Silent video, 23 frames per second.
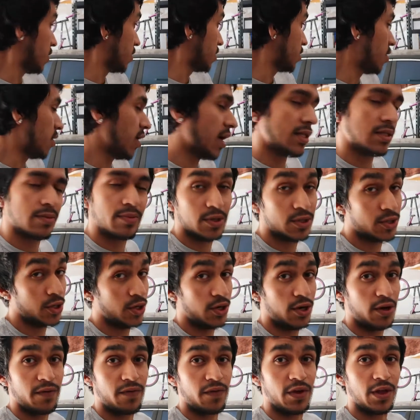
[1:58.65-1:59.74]
This car hasn't been
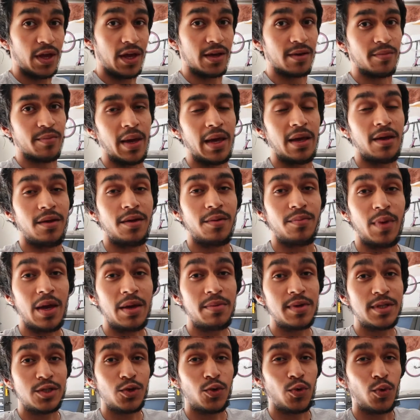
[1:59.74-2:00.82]
turned on for like may,
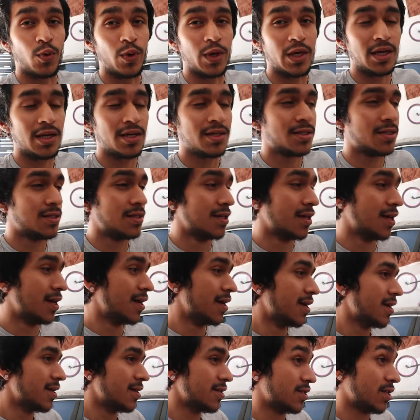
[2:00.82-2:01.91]
maybe two weeks.
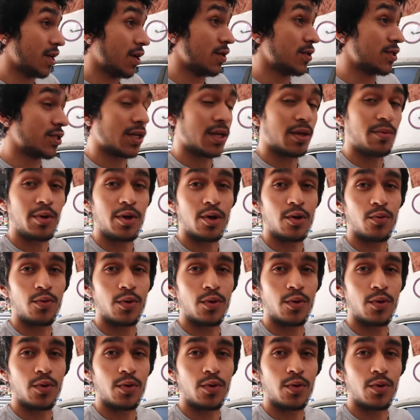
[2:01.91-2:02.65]
So it's gonna be a